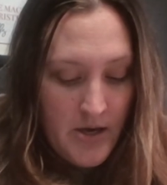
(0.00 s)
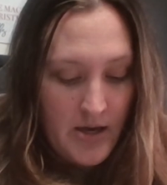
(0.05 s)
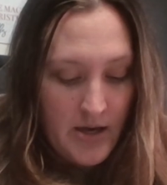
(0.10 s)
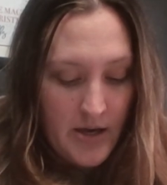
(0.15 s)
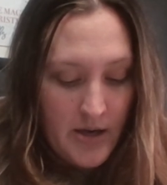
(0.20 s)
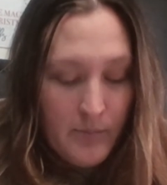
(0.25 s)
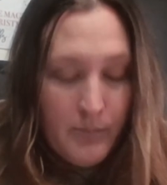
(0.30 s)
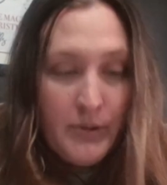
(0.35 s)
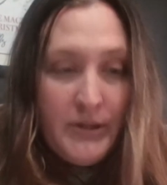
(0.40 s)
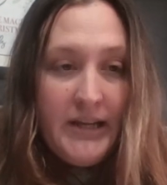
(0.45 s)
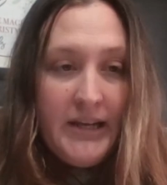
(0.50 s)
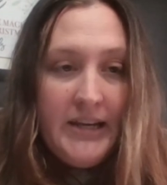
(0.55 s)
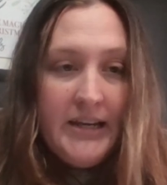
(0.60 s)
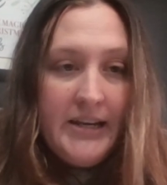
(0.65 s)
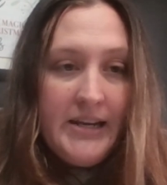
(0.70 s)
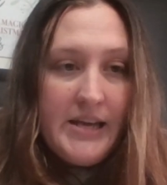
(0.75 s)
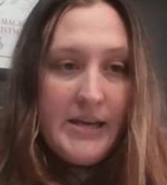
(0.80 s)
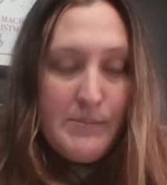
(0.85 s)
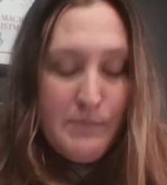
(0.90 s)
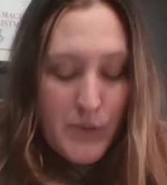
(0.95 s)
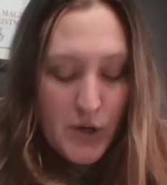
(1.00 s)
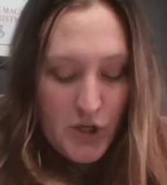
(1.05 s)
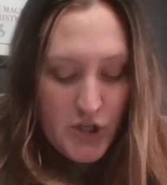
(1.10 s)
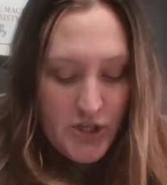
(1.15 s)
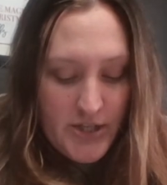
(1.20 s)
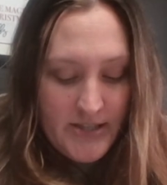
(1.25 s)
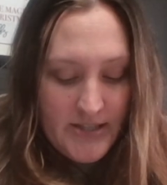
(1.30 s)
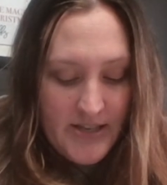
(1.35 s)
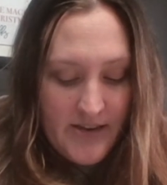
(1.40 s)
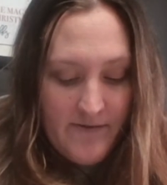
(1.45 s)
Completed
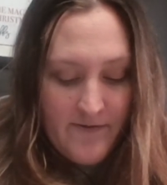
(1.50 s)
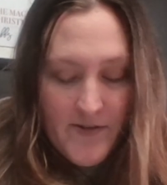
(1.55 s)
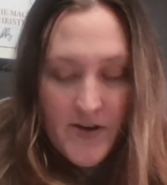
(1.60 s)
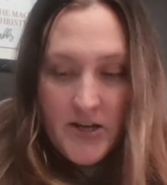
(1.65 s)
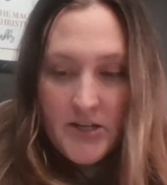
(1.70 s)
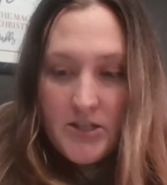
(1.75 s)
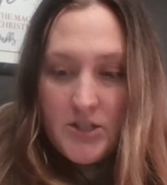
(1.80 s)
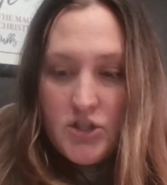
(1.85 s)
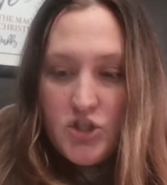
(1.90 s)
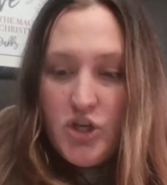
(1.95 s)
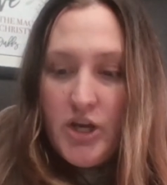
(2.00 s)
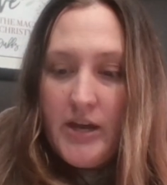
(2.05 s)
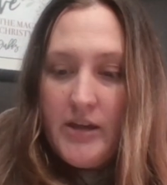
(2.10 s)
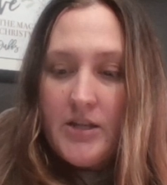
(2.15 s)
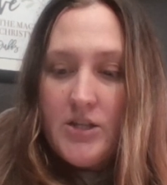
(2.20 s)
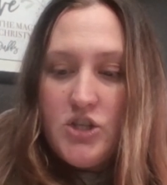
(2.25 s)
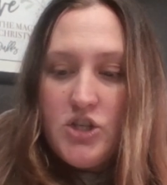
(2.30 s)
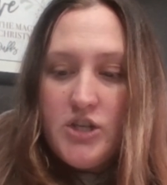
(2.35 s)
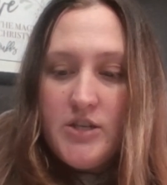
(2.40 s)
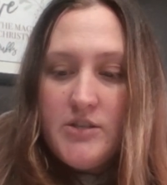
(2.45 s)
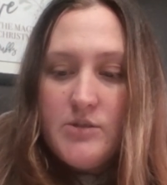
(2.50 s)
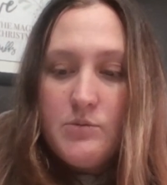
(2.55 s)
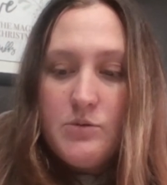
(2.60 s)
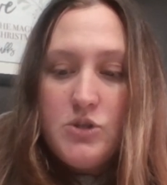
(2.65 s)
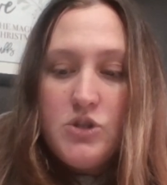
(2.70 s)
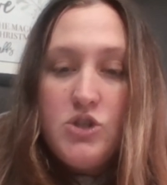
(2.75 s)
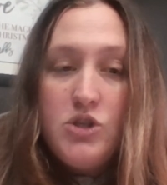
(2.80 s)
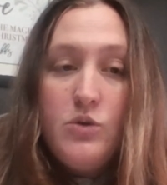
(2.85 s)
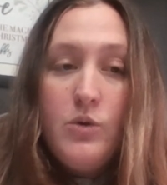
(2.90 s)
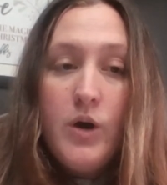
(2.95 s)
emergency fund challenges
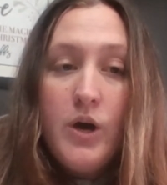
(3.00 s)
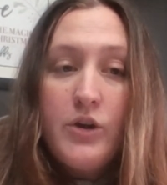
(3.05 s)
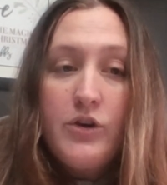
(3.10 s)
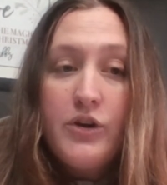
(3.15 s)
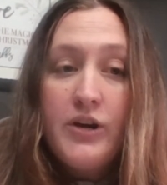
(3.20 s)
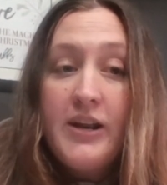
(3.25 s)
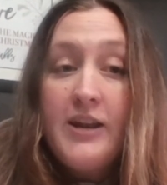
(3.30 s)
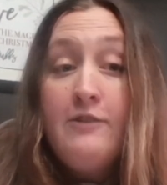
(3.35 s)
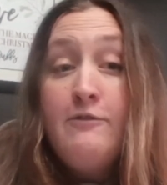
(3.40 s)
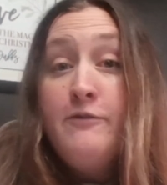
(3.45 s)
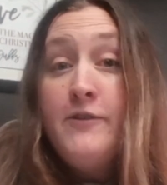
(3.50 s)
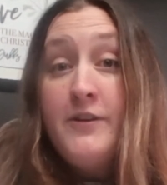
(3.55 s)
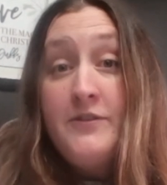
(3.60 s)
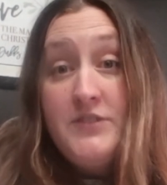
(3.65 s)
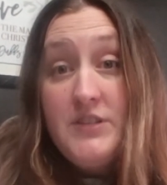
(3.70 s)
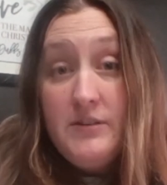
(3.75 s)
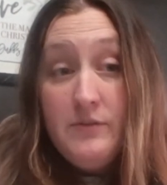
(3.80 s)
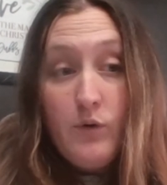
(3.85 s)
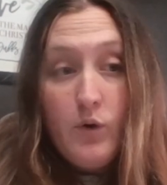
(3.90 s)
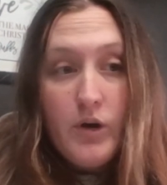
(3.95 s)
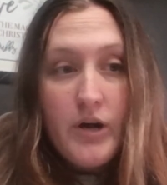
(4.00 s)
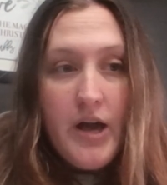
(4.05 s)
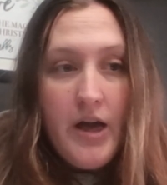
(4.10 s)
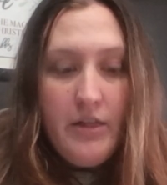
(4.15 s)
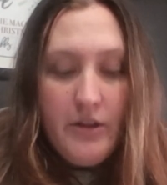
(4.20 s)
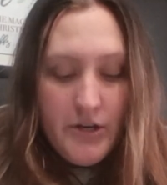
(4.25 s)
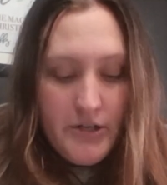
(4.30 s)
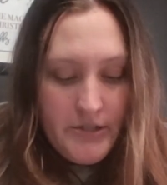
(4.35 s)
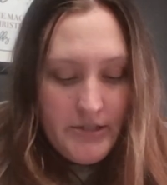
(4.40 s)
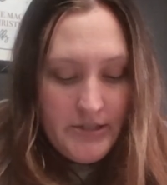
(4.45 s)
was
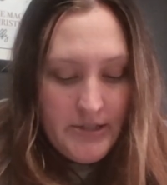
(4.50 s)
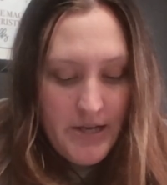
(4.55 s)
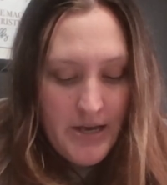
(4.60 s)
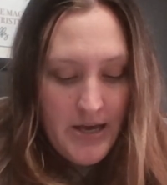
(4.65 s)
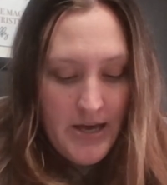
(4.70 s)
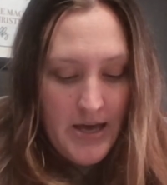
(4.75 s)
$254.